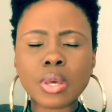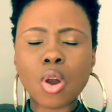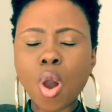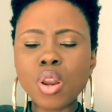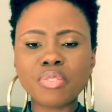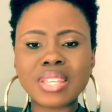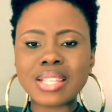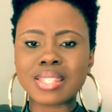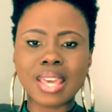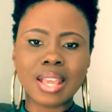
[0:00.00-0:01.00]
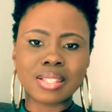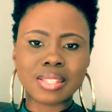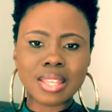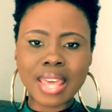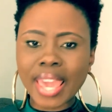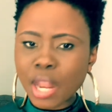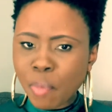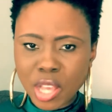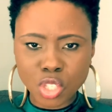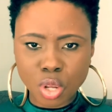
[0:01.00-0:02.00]
all of these things, they get
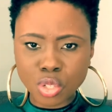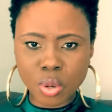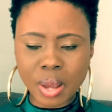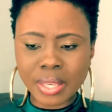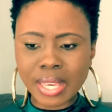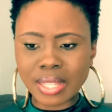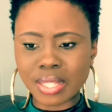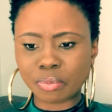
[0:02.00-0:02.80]
passed on to our kids.